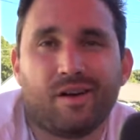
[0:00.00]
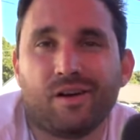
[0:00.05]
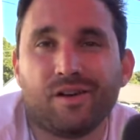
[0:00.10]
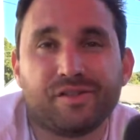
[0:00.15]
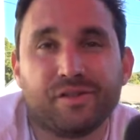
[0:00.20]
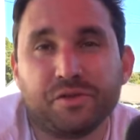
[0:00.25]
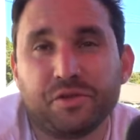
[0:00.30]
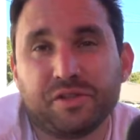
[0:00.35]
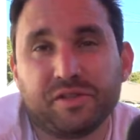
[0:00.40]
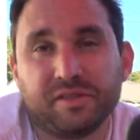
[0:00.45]

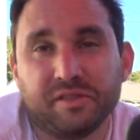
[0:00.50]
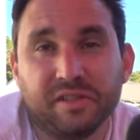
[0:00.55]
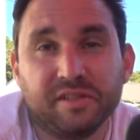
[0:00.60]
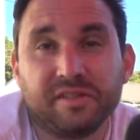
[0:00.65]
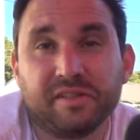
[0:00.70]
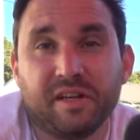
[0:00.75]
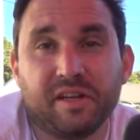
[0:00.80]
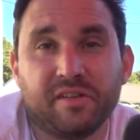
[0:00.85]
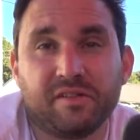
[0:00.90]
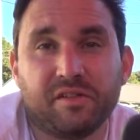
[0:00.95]
Also, just
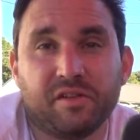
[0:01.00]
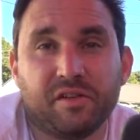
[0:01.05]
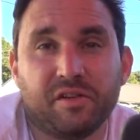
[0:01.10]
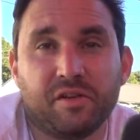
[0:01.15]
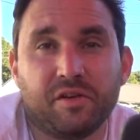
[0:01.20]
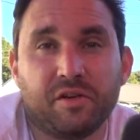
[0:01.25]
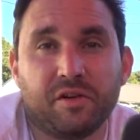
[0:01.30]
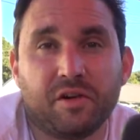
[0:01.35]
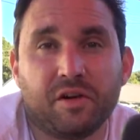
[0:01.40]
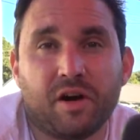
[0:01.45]
listening to
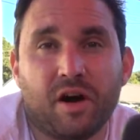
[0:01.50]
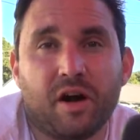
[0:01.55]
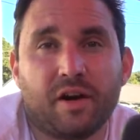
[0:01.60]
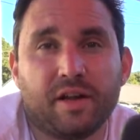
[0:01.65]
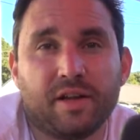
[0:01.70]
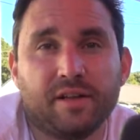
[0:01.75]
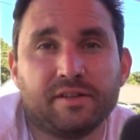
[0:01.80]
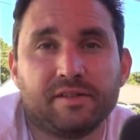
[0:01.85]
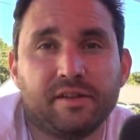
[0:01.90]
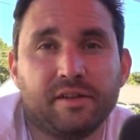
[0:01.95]
your
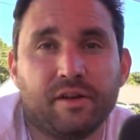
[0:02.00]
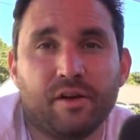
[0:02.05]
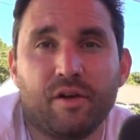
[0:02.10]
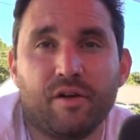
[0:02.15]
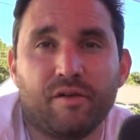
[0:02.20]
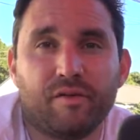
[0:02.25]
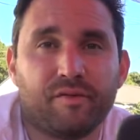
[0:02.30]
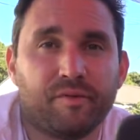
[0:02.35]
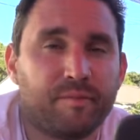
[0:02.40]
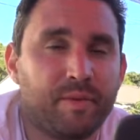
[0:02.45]
audience, you know,
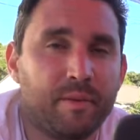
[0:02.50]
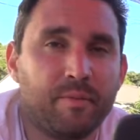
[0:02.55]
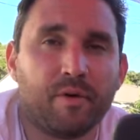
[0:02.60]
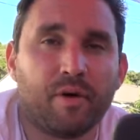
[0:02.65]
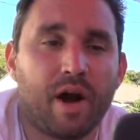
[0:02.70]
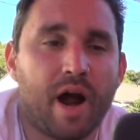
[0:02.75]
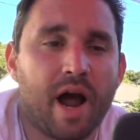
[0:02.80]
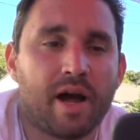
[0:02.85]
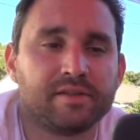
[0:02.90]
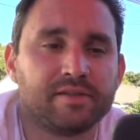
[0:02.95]
if people
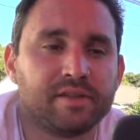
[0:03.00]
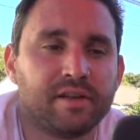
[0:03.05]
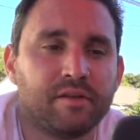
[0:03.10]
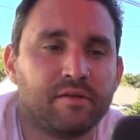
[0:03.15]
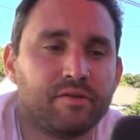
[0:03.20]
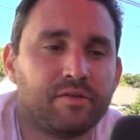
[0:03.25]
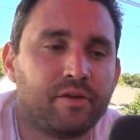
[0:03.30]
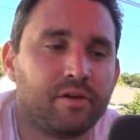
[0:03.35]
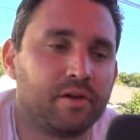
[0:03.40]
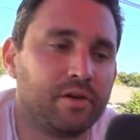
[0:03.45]
are
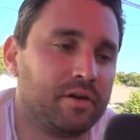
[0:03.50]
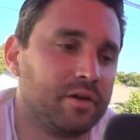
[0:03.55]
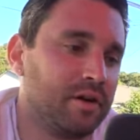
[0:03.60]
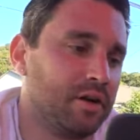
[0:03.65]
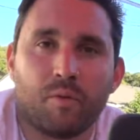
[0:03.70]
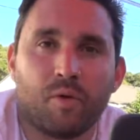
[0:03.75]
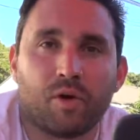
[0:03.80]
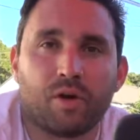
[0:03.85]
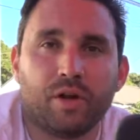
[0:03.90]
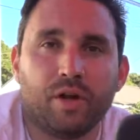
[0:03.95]
asking for
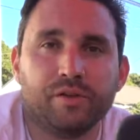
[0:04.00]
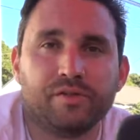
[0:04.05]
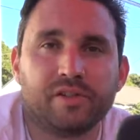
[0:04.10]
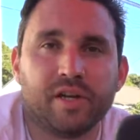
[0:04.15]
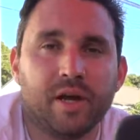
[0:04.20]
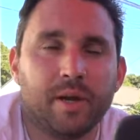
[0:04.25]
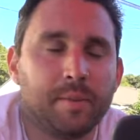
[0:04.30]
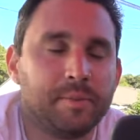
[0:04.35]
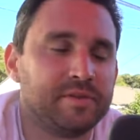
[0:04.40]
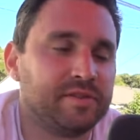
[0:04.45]
more
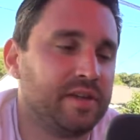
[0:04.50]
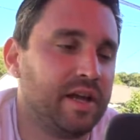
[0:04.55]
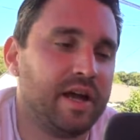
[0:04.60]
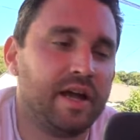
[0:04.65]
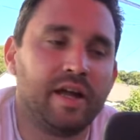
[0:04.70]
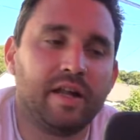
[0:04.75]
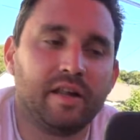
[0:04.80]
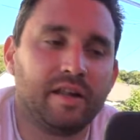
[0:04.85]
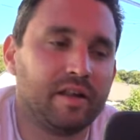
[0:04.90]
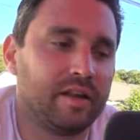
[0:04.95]
close-ups
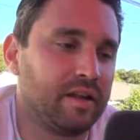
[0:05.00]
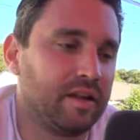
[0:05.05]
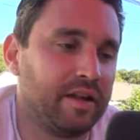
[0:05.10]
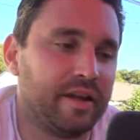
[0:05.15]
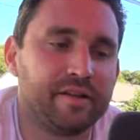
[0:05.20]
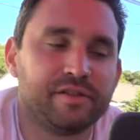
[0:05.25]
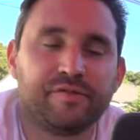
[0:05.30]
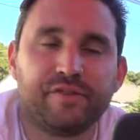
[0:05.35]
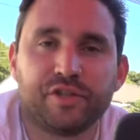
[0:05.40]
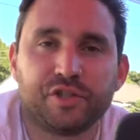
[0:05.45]
and
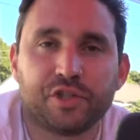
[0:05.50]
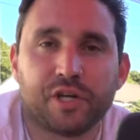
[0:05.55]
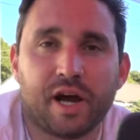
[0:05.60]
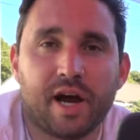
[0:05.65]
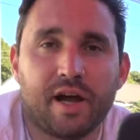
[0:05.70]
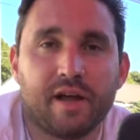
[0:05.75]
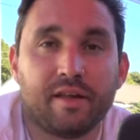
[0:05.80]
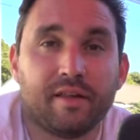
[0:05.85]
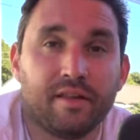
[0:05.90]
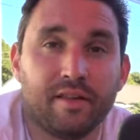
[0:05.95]
less
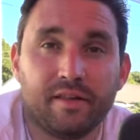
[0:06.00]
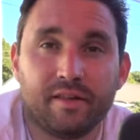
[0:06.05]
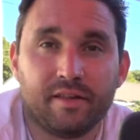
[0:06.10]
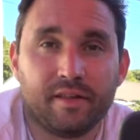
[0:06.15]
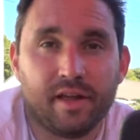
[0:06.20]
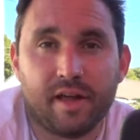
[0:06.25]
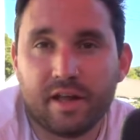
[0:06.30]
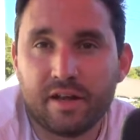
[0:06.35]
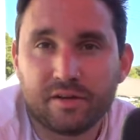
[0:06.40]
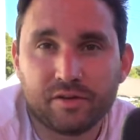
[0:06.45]
fisheye,
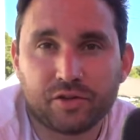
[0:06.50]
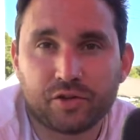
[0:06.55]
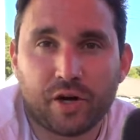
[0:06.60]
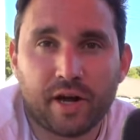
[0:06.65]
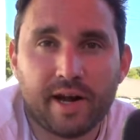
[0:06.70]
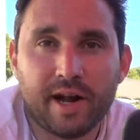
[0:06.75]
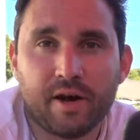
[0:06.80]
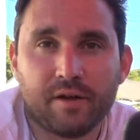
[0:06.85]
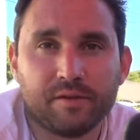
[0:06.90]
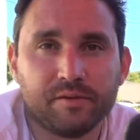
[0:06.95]
then
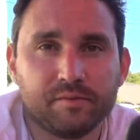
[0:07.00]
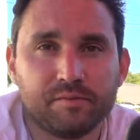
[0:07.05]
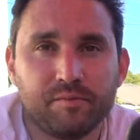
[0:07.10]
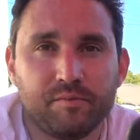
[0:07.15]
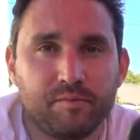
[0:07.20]
try it out.